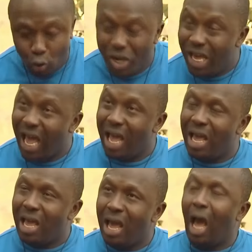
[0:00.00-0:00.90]
do here?
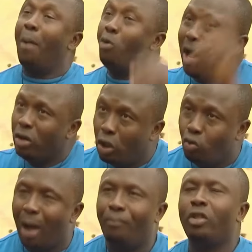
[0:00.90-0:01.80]
And where they
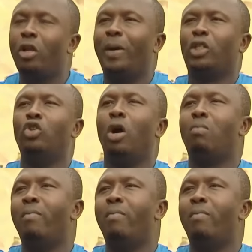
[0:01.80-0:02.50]
do them? The person don't